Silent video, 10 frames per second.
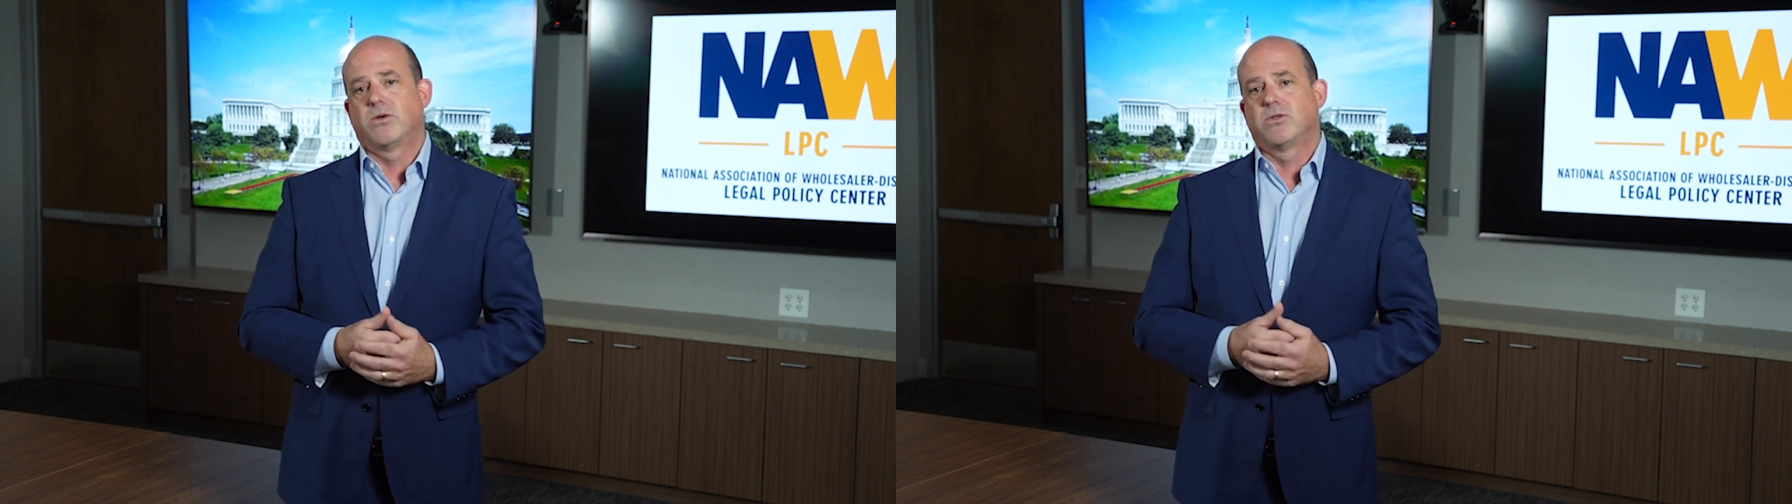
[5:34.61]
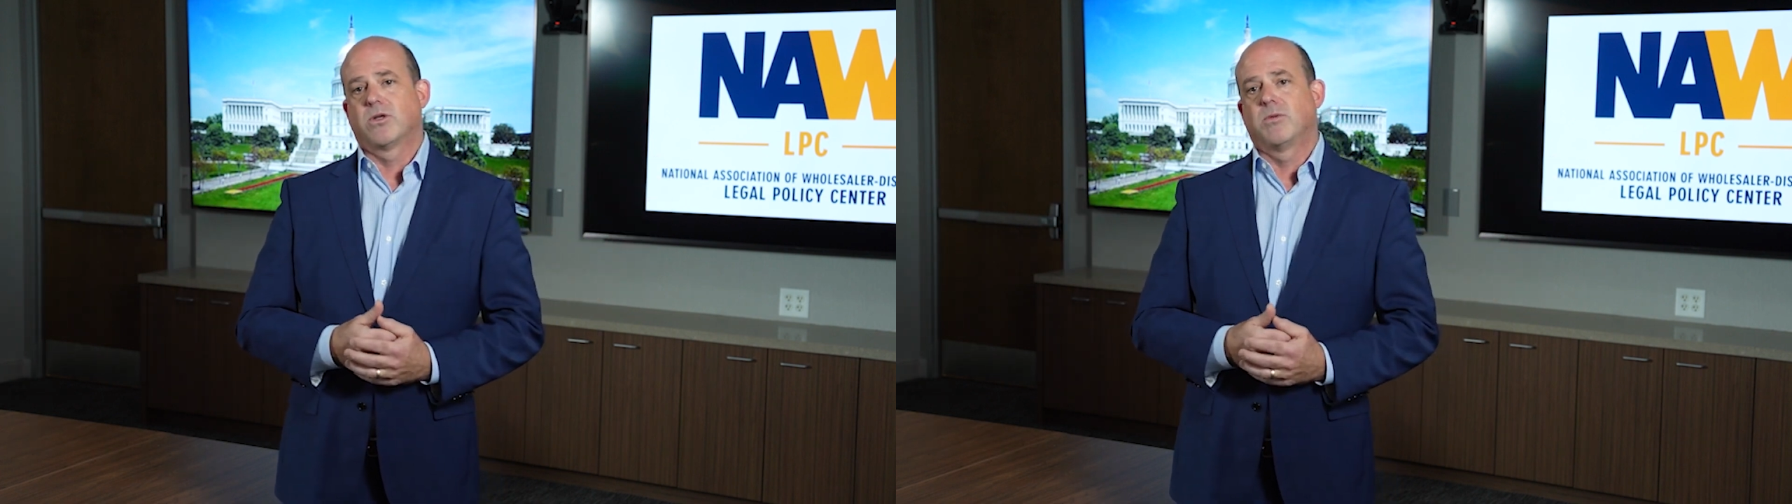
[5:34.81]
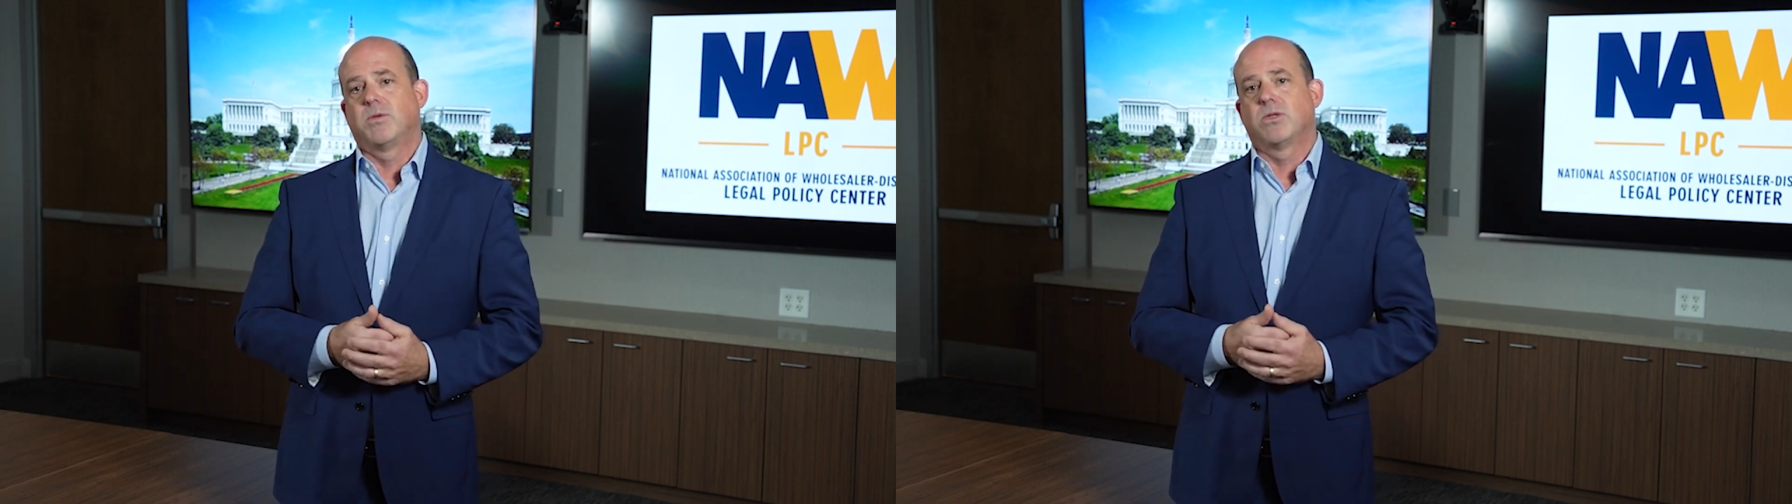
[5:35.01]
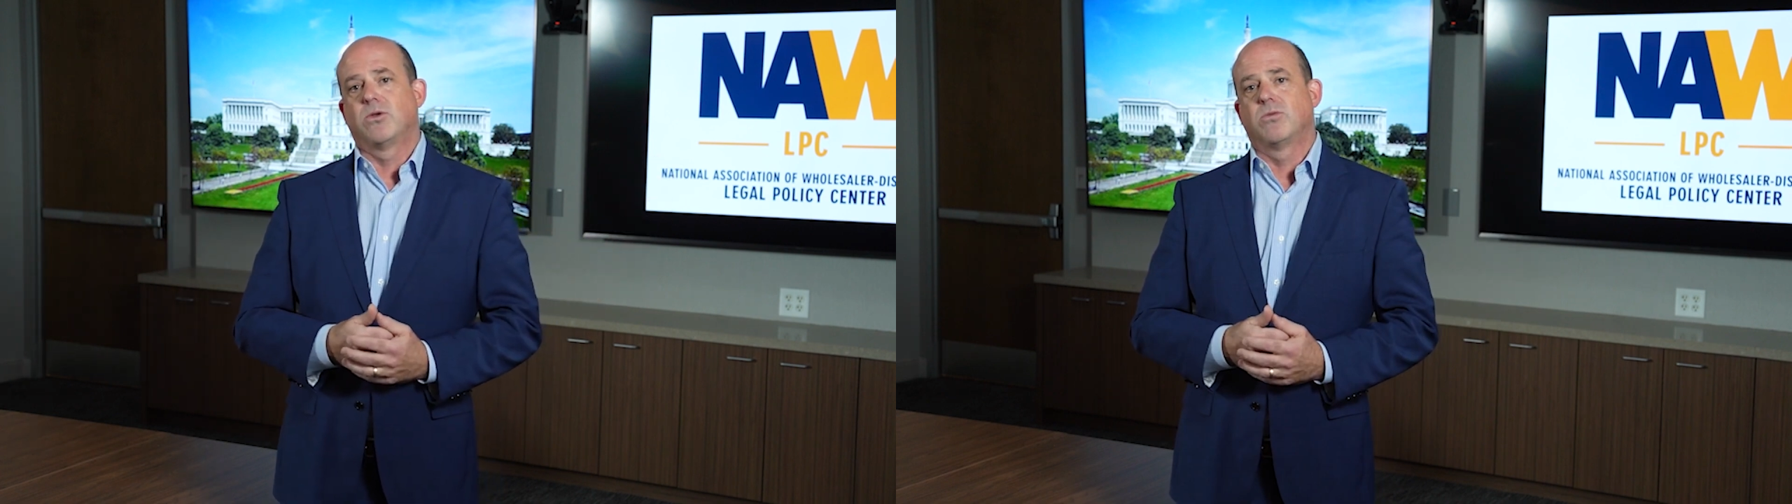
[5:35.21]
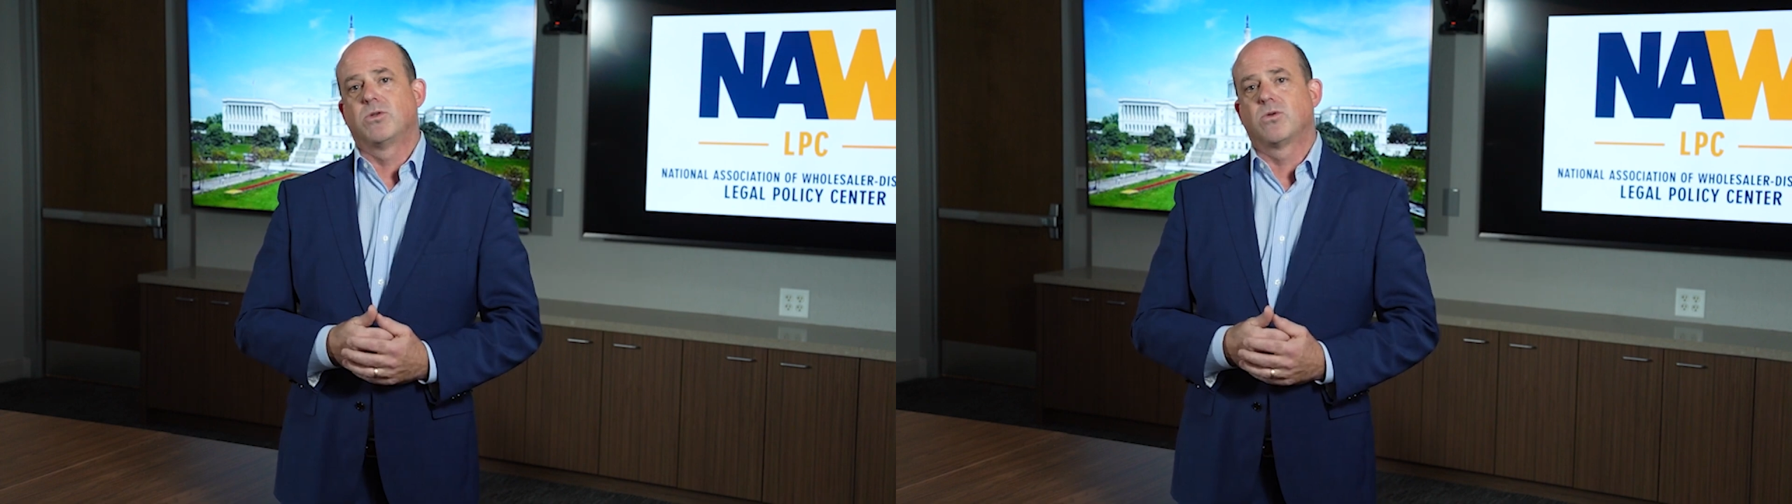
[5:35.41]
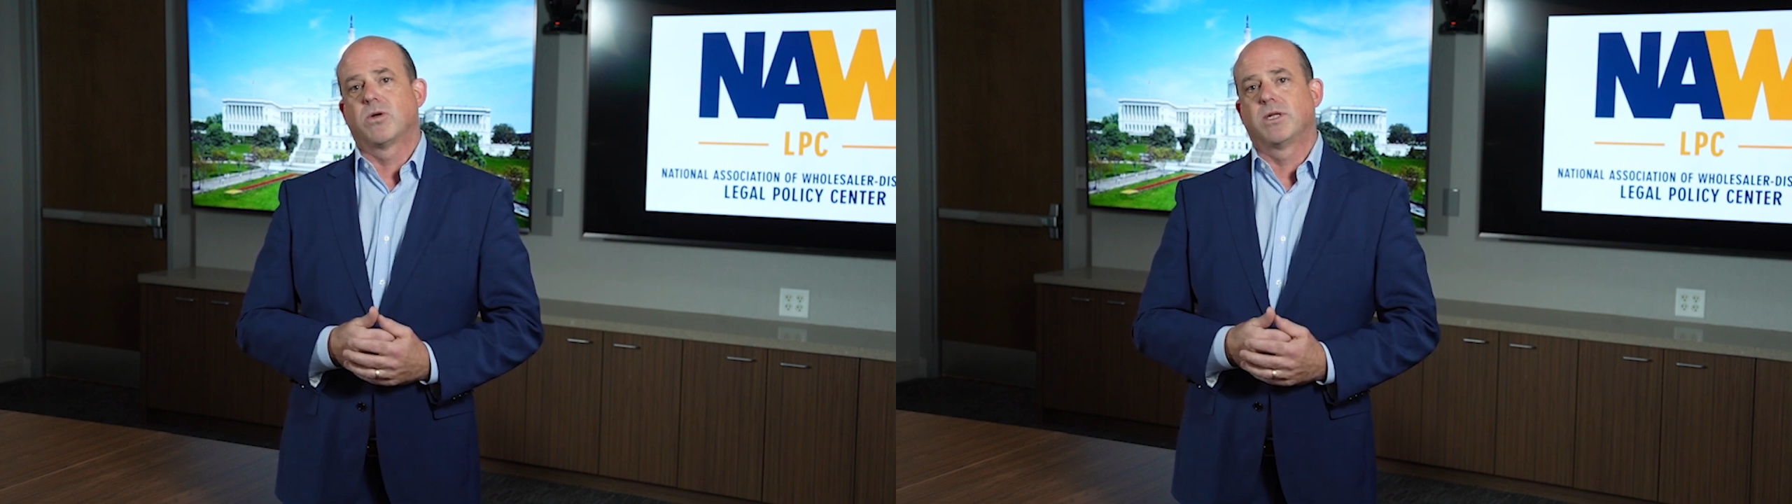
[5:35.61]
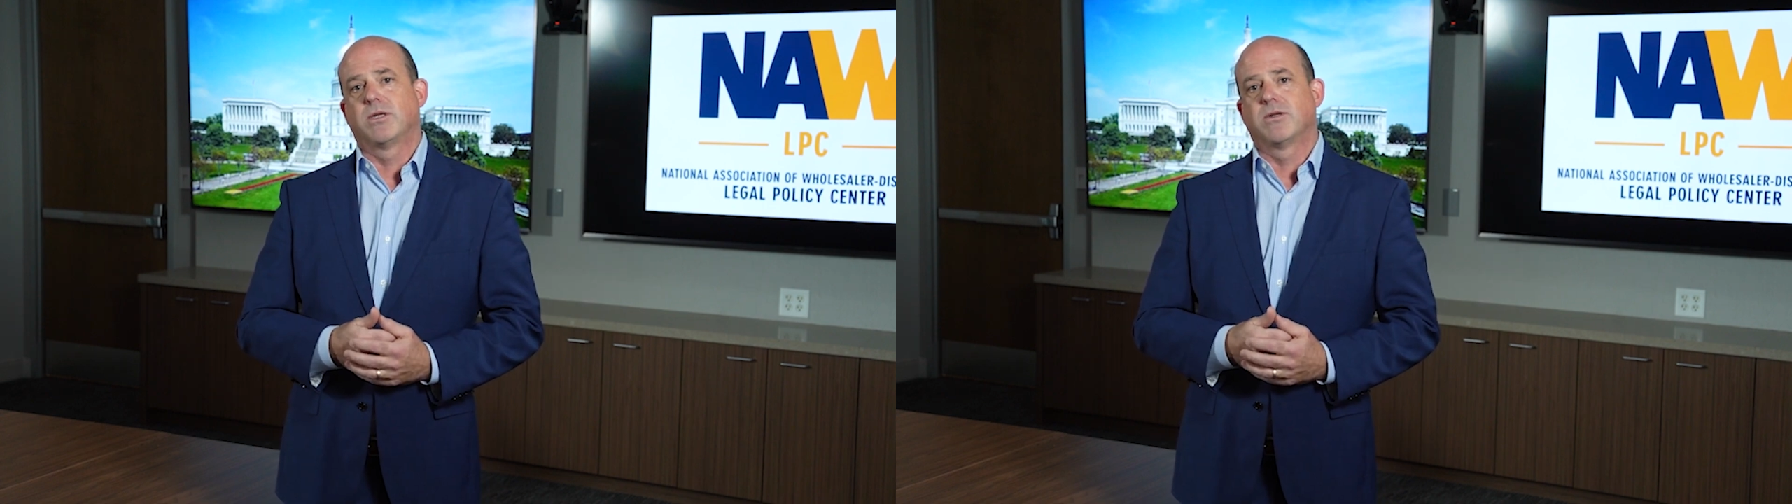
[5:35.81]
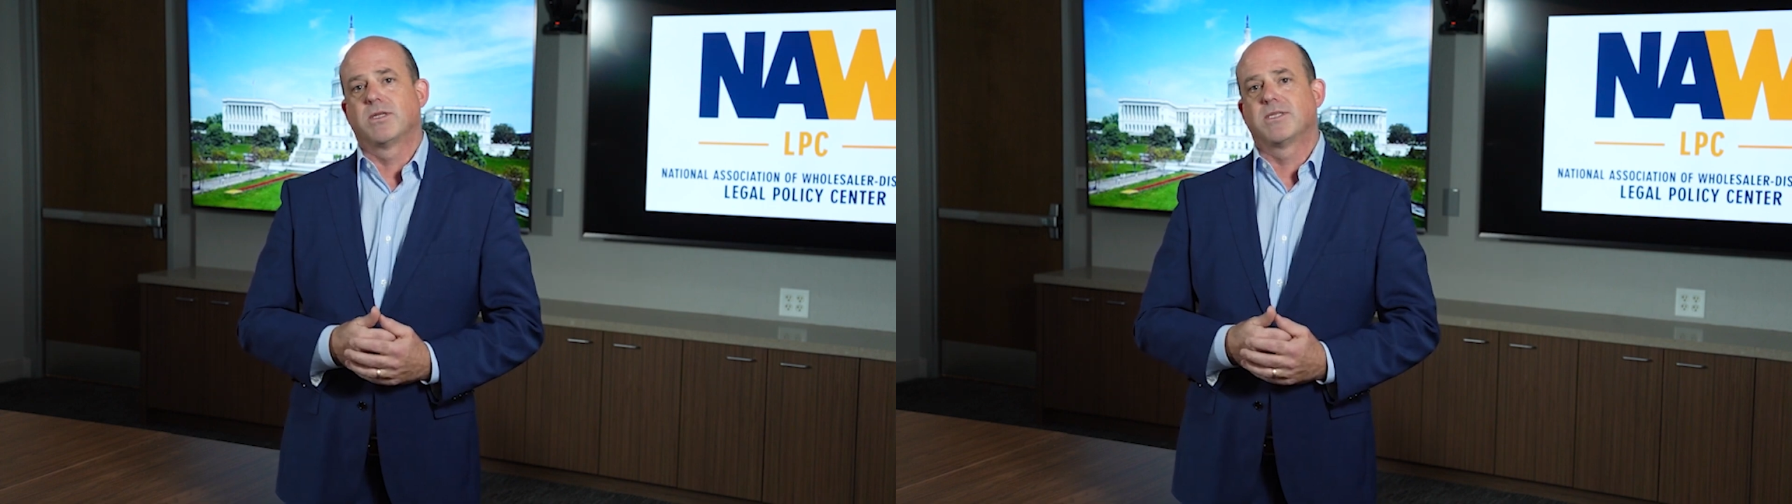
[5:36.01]
who's going to be the new Majority
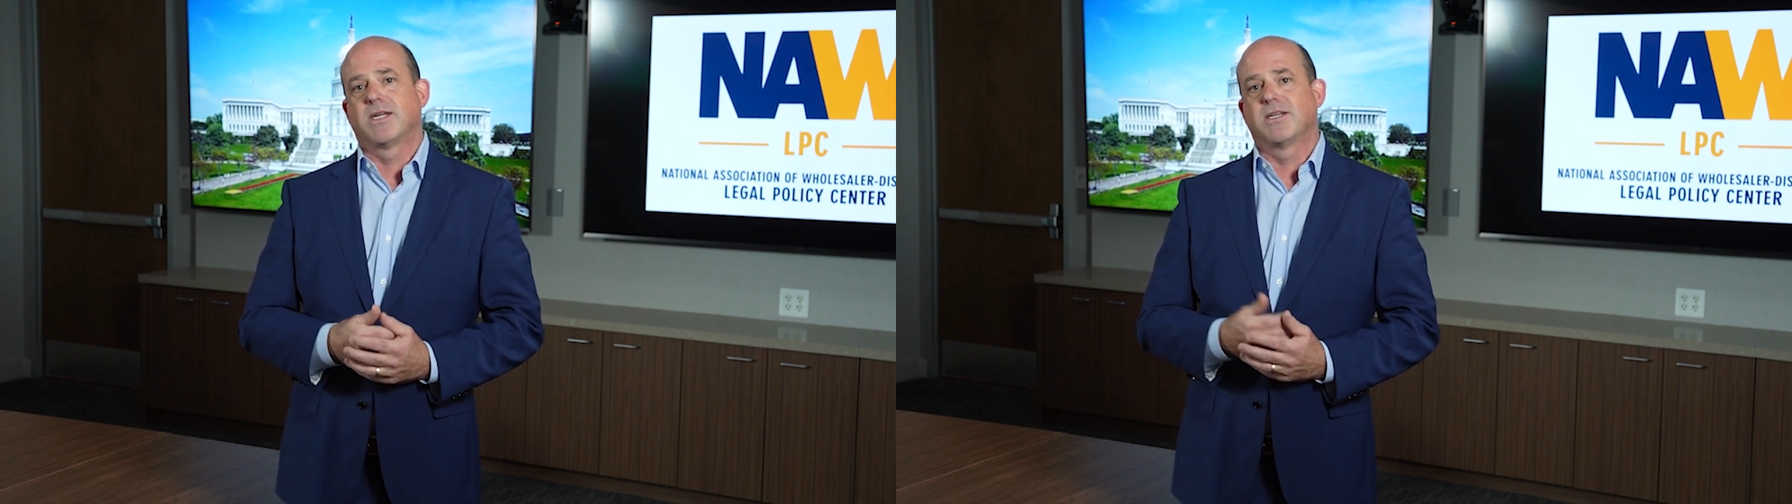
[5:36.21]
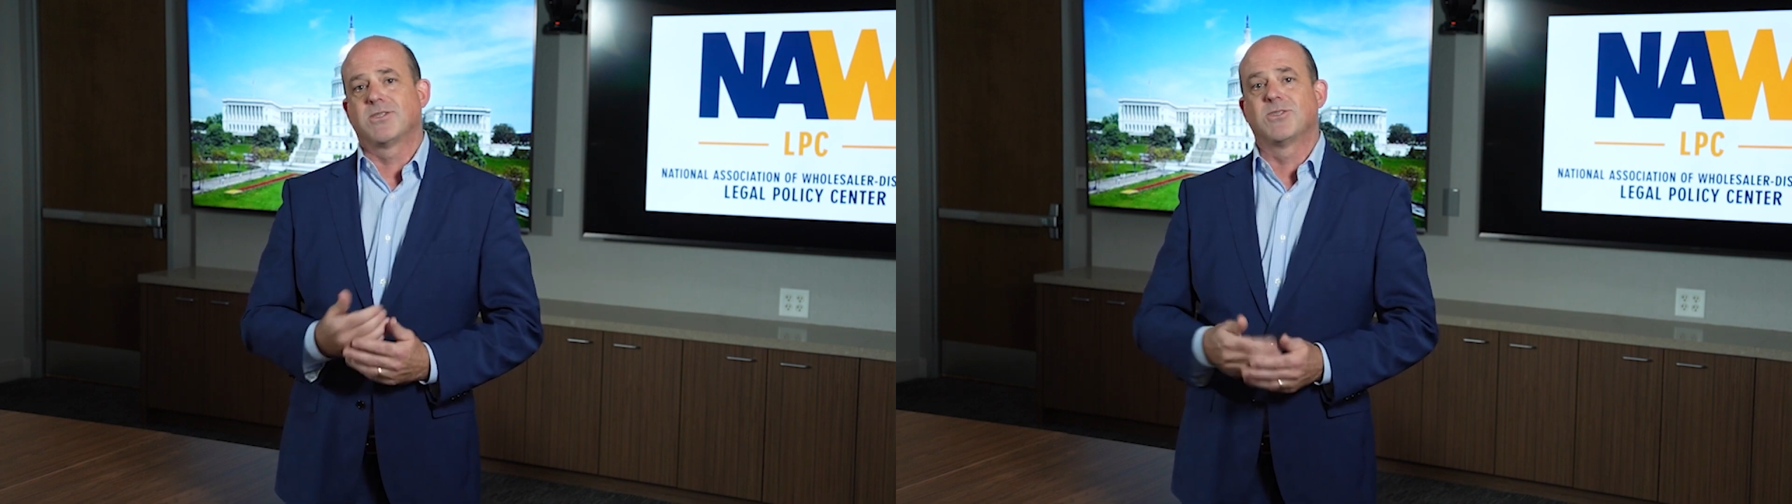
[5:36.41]
Leader in the Senate,